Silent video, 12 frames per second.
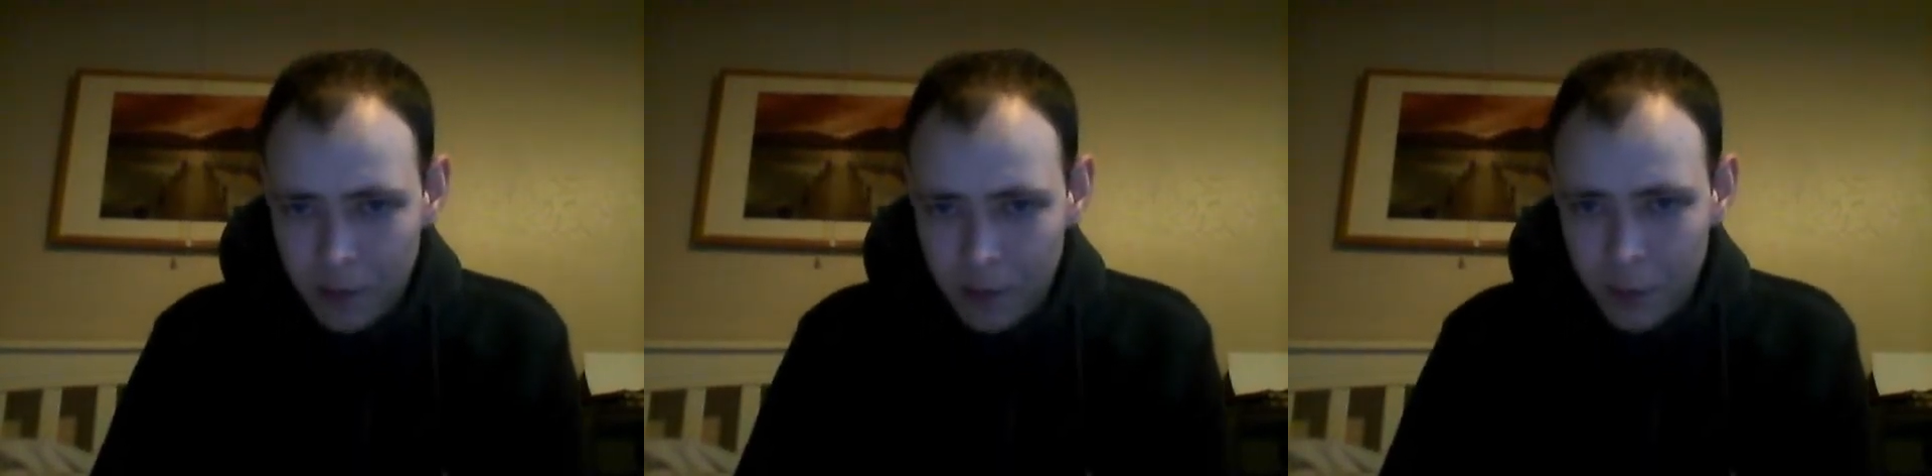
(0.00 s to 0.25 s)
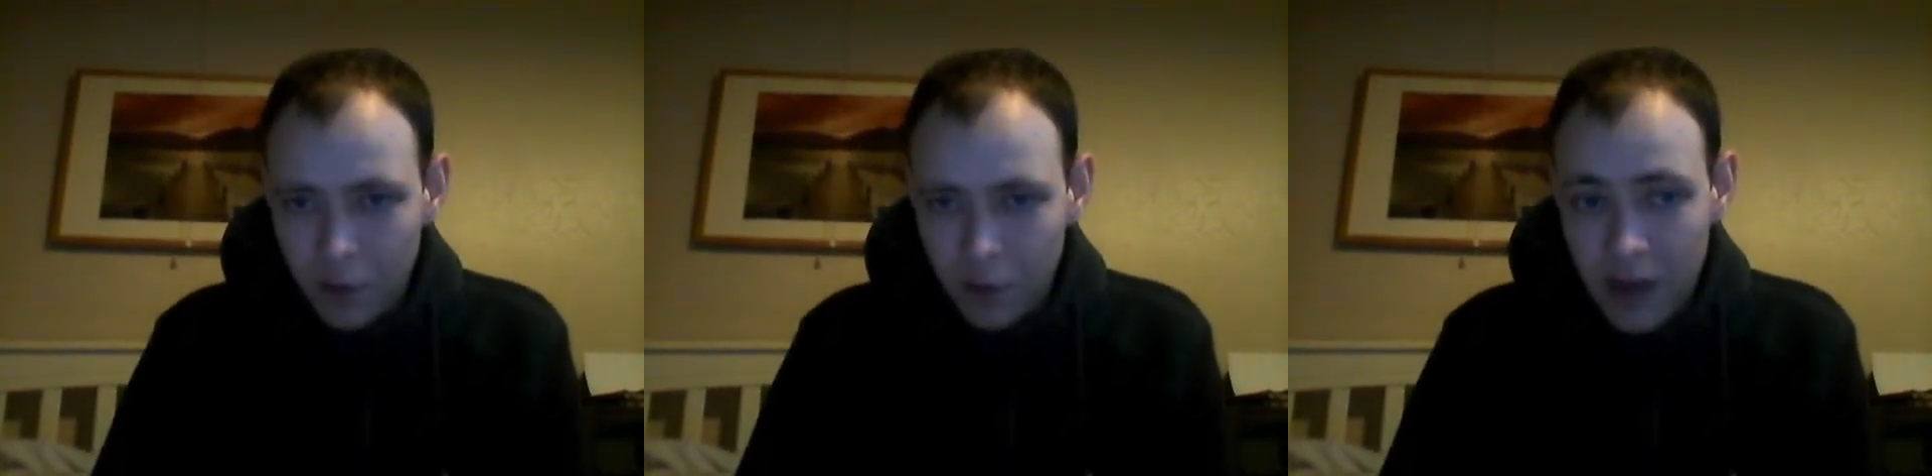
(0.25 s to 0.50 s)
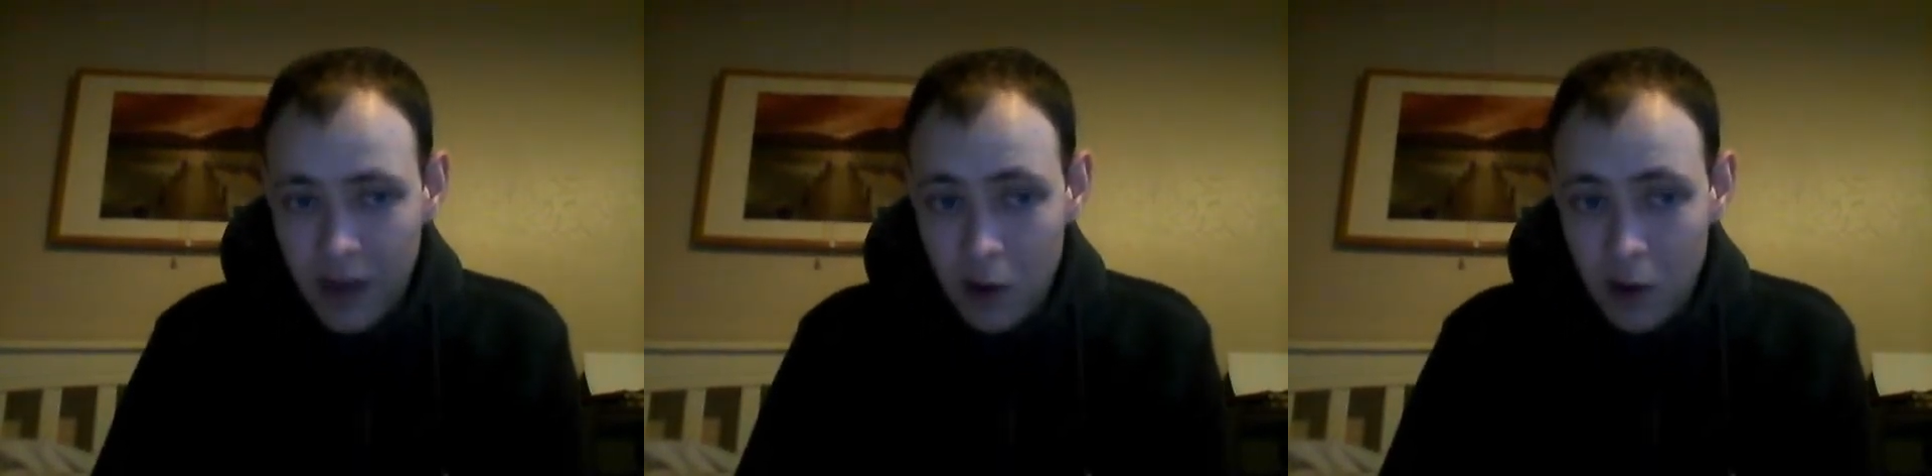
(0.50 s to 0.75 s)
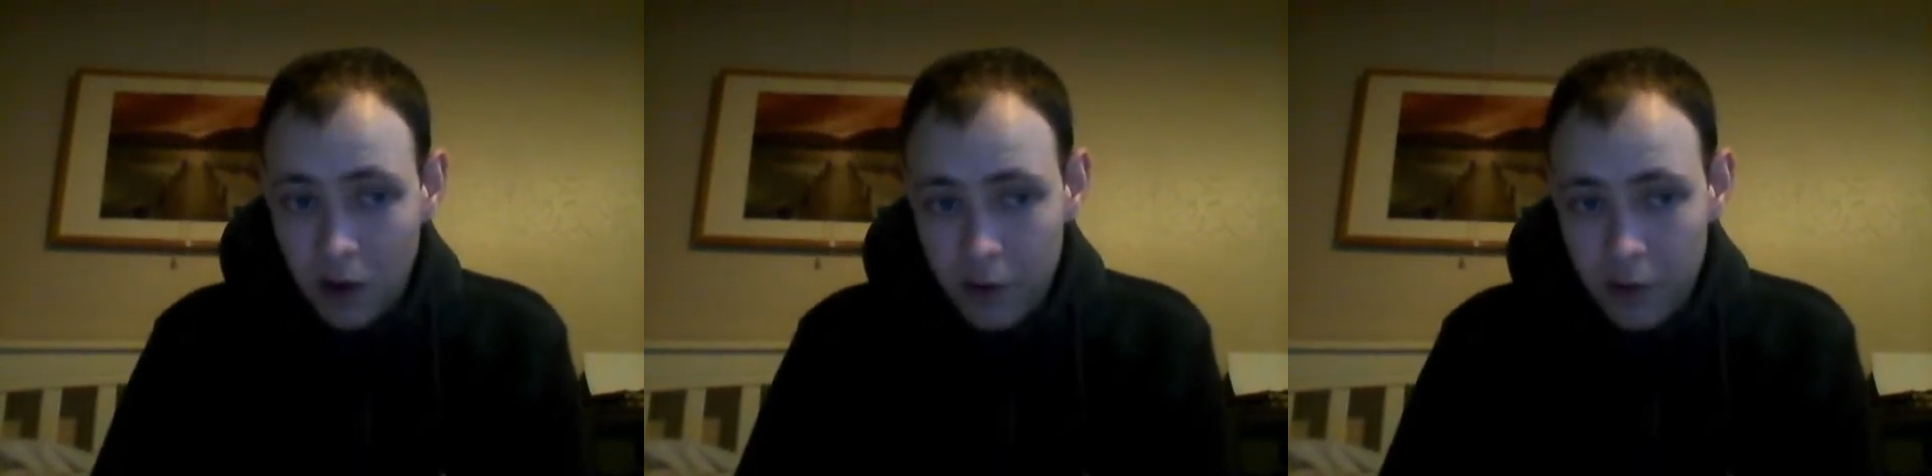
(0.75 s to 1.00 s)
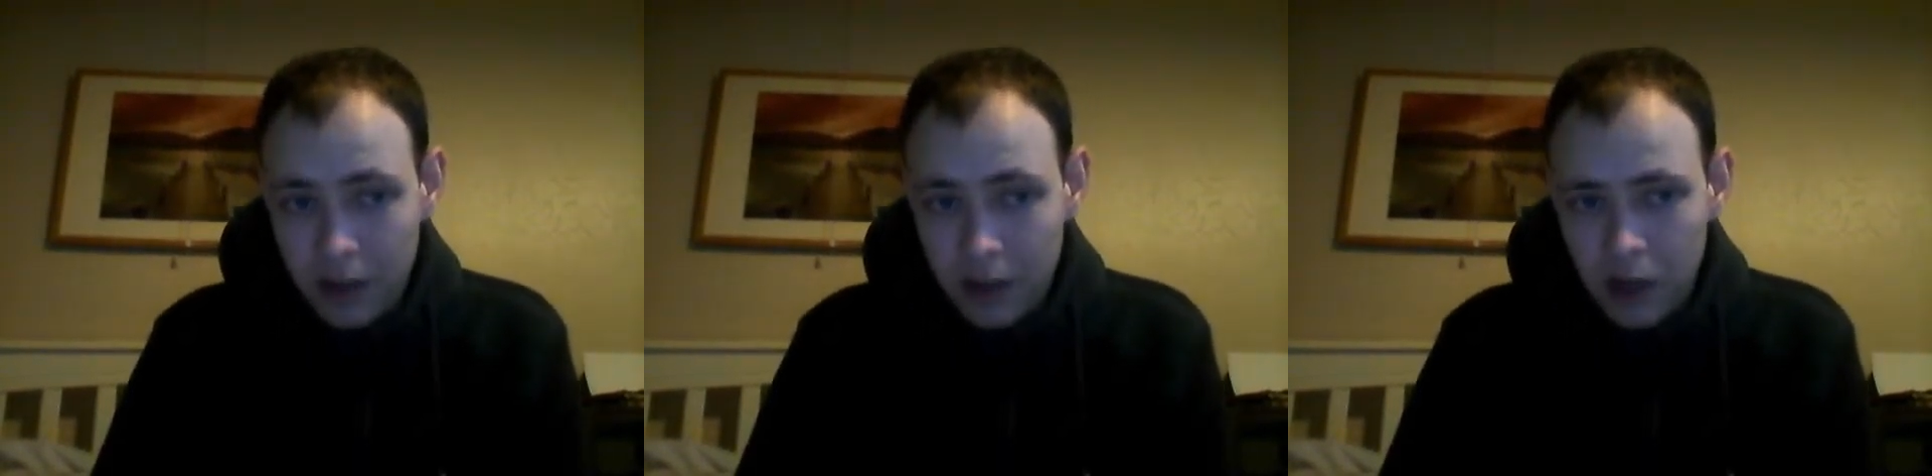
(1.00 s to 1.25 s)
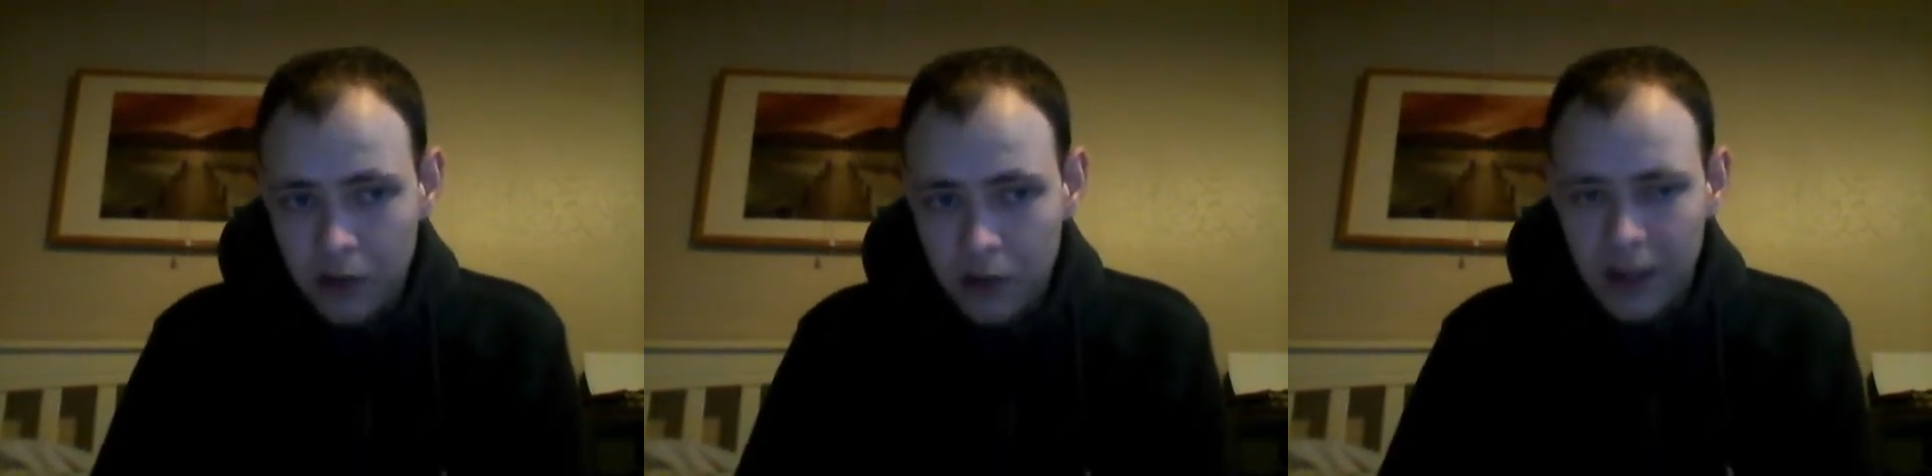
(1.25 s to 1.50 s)
but they are all very
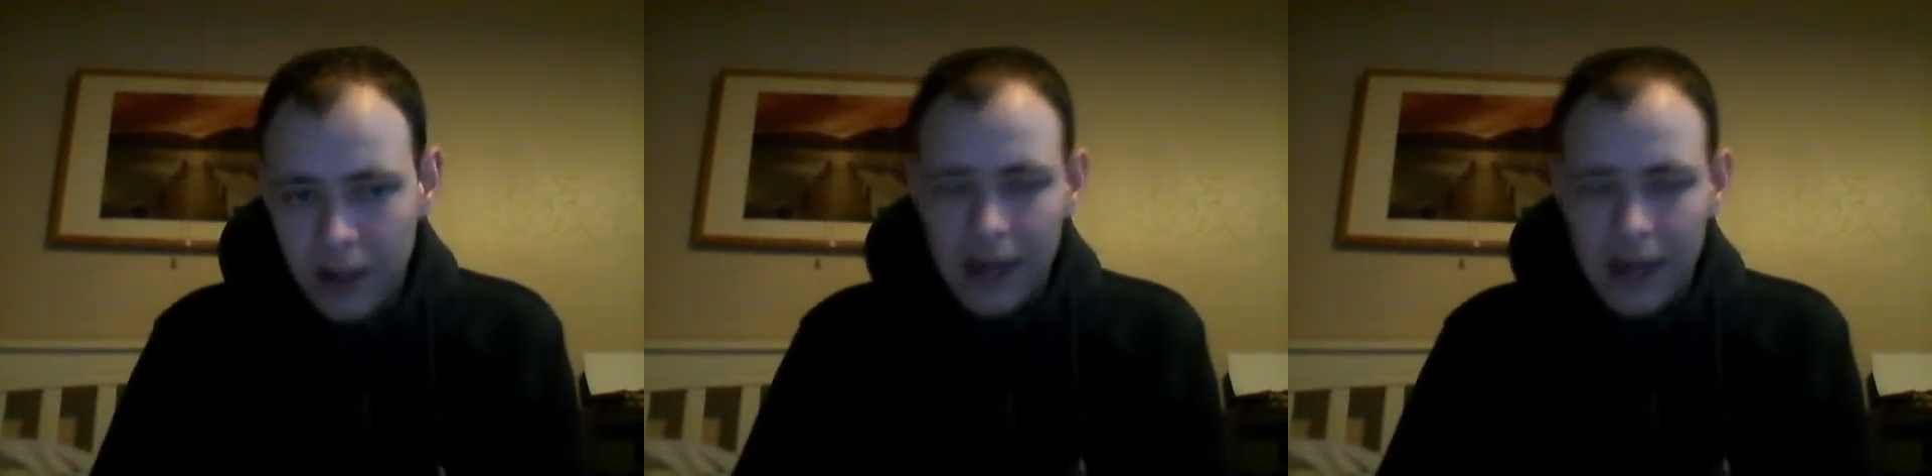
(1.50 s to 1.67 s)
long.